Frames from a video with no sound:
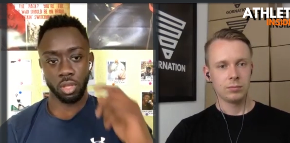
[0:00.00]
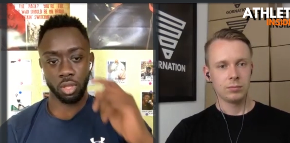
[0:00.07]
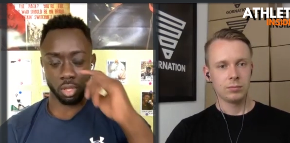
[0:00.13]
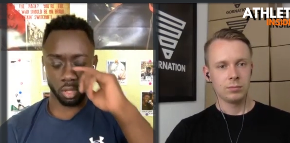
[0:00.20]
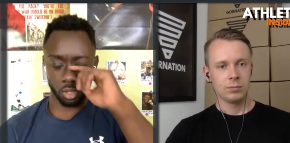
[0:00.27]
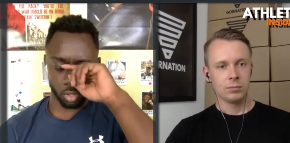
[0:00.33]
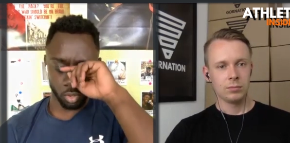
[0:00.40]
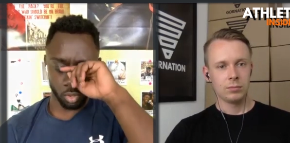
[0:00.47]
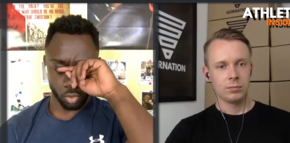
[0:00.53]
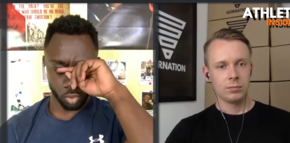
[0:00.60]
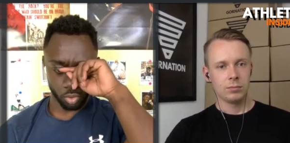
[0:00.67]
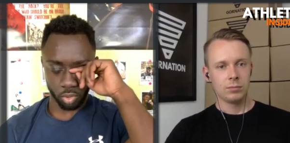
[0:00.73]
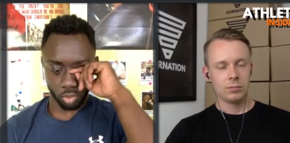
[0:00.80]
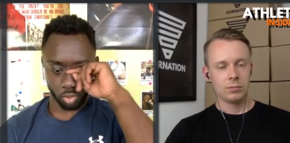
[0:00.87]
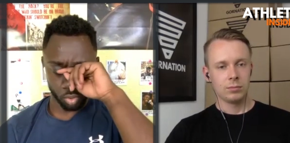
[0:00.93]
Speaker 1: uh,
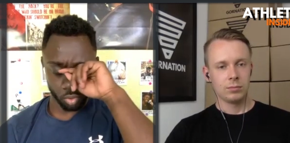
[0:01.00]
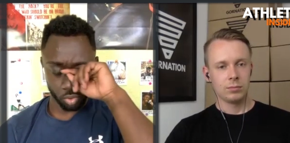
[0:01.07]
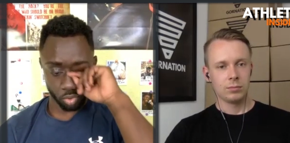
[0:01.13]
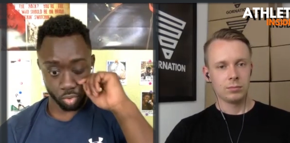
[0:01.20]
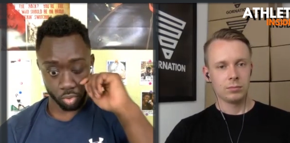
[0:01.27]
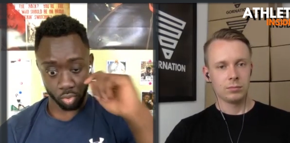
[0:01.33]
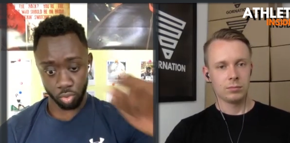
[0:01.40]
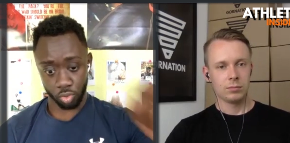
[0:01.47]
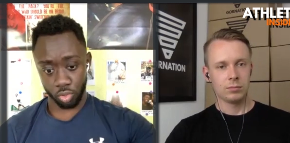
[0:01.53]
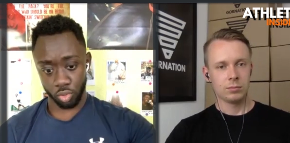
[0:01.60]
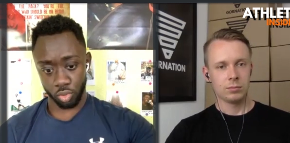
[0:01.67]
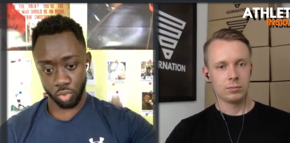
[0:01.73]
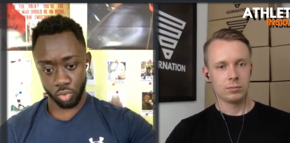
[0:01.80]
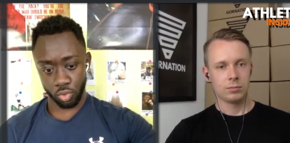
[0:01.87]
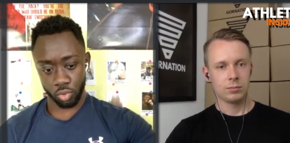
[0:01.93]
your your
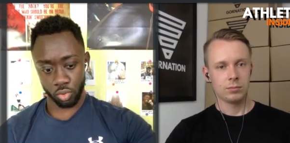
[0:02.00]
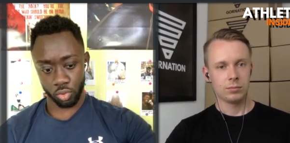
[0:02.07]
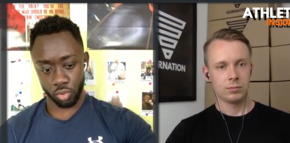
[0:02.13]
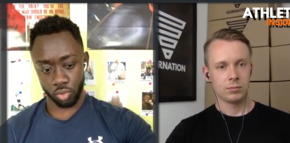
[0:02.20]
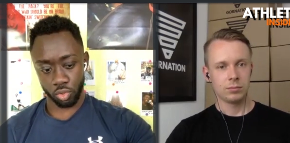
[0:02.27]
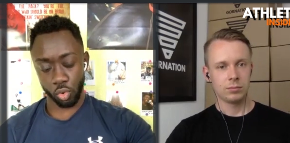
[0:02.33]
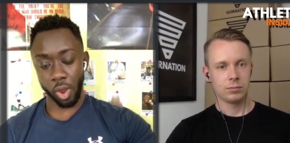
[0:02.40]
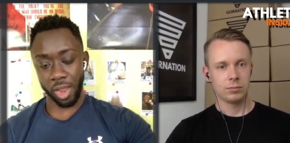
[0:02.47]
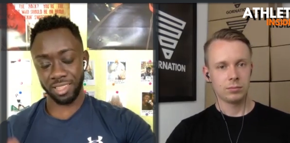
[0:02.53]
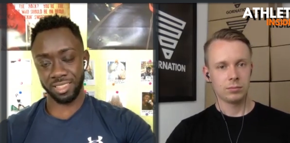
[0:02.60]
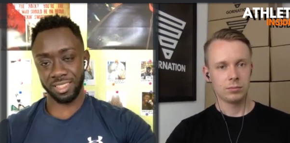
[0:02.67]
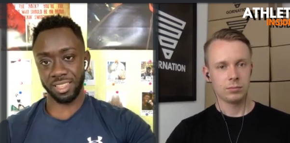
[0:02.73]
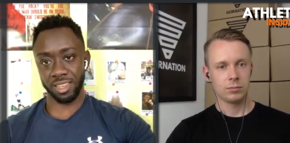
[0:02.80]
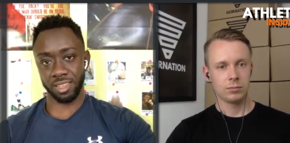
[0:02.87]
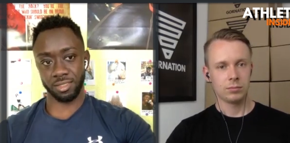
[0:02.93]
your your
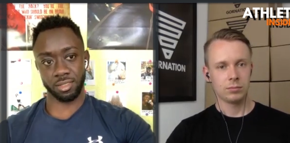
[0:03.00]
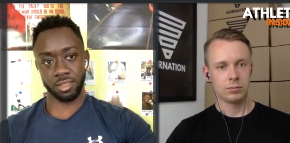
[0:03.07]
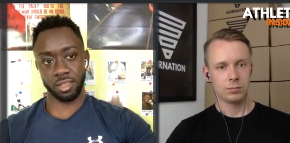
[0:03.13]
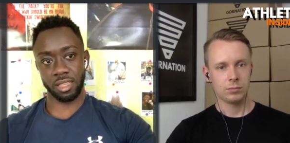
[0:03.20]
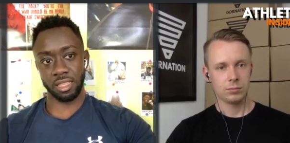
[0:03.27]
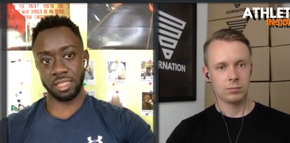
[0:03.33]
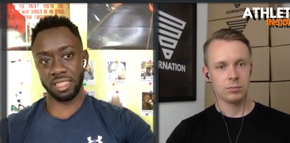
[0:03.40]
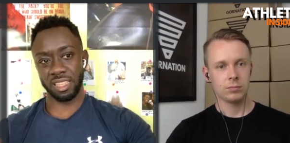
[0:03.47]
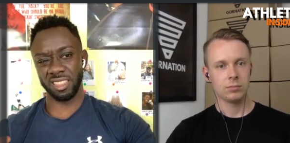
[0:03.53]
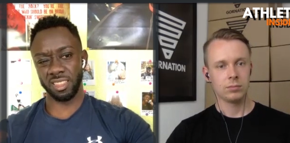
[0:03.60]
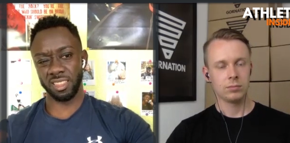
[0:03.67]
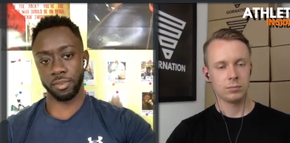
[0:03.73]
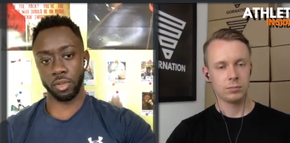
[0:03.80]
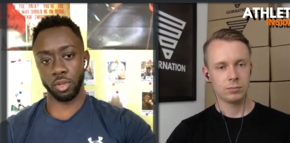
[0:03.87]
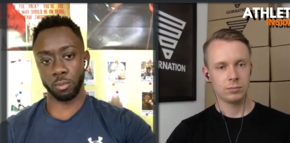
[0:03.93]
ideas in, in
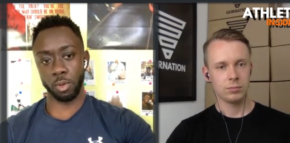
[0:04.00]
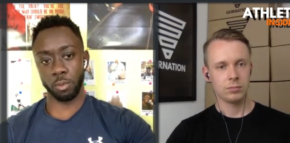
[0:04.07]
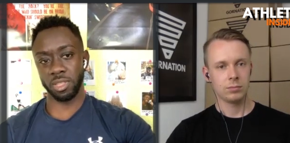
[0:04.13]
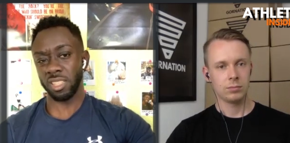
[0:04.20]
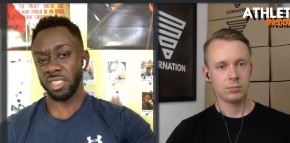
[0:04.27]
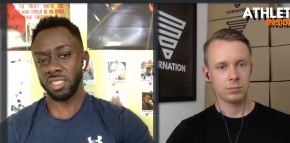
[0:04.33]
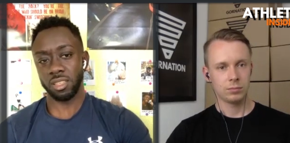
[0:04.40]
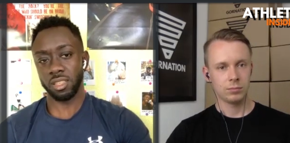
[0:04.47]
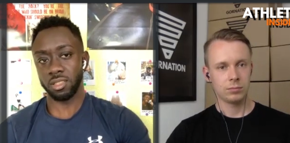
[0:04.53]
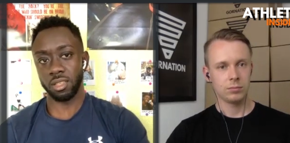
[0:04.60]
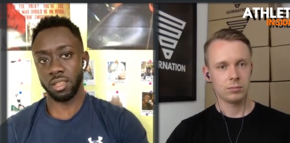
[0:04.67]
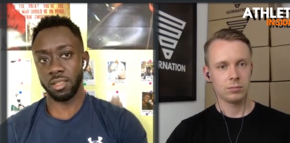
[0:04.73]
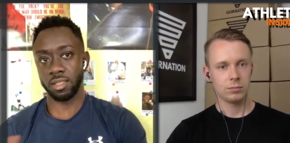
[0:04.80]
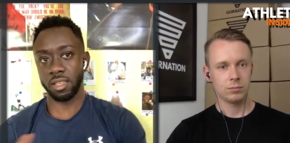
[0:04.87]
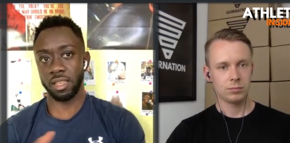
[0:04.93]
difficult moments. It's
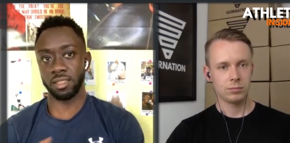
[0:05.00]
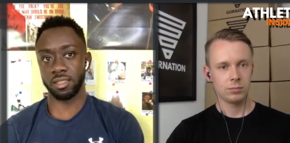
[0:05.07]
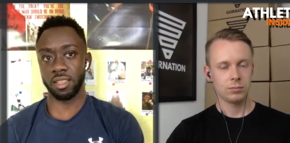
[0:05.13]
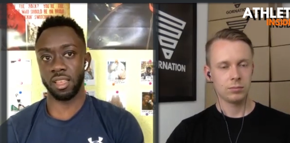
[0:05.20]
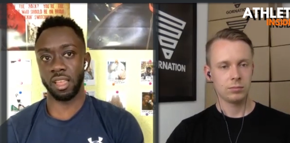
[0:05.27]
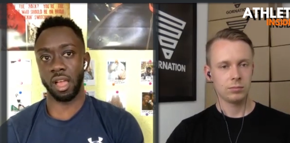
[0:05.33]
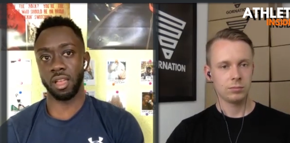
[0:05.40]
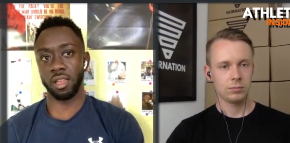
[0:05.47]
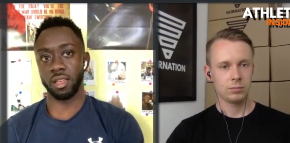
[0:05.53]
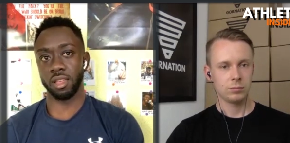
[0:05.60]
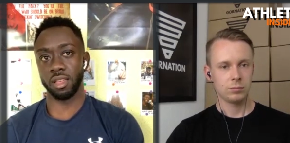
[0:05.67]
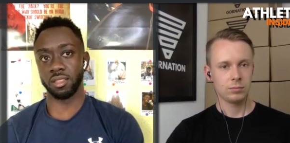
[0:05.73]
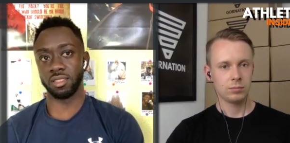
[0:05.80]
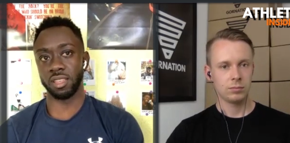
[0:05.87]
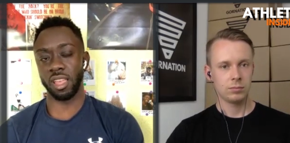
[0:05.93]
it's, it's a, yeah,
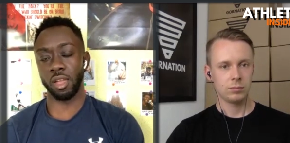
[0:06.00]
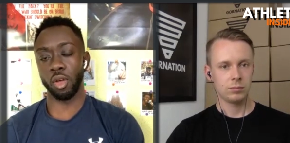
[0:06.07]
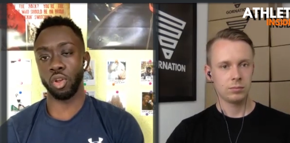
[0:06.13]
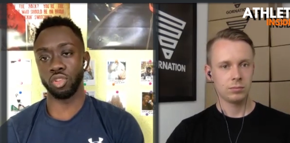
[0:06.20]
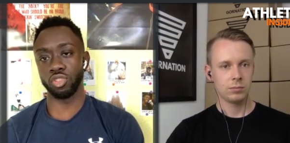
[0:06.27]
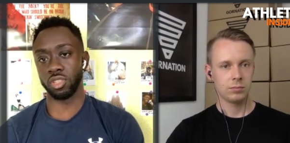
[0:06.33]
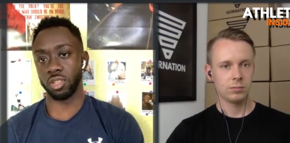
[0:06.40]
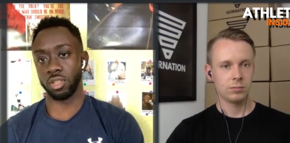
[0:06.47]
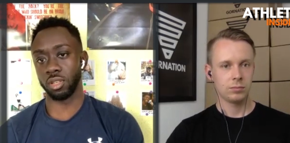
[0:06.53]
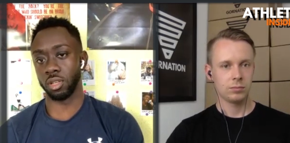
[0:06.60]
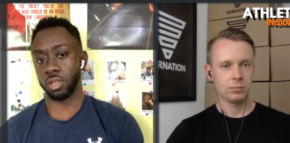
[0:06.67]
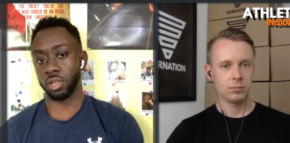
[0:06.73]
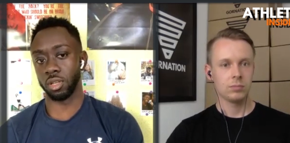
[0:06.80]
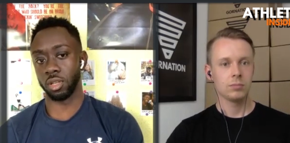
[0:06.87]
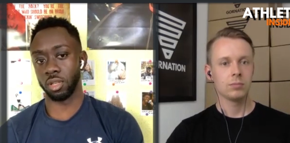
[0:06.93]
a,
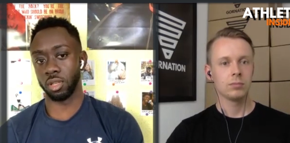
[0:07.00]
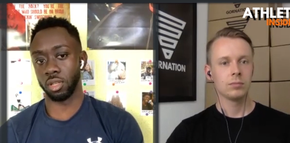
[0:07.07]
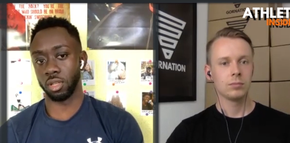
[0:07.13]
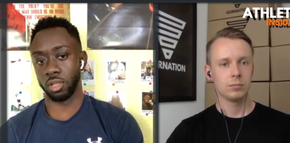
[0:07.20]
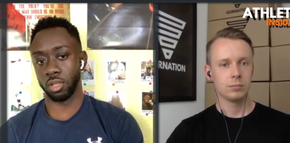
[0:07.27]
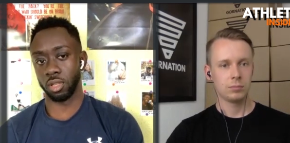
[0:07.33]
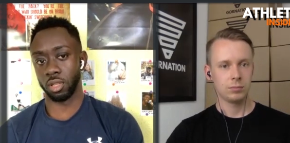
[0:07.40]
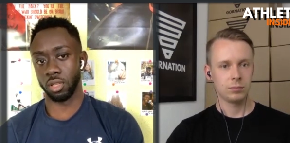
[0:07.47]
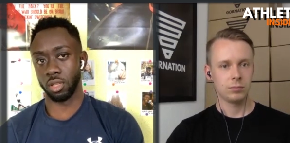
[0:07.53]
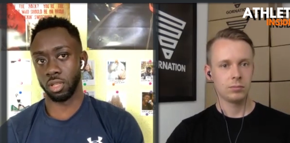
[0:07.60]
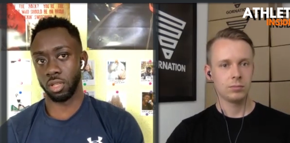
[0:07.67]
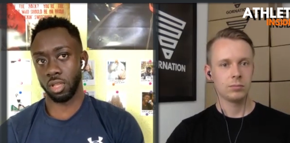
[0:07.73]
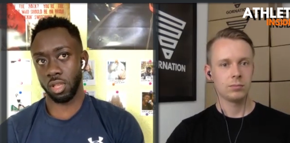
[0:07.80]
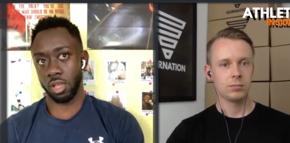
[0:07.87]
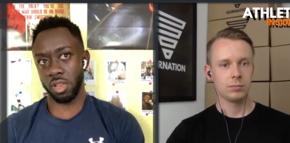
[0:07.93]
psychological
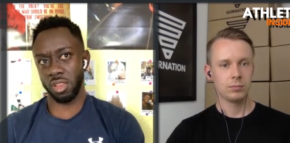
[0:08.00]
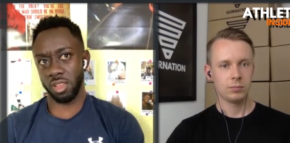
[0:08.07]
uh,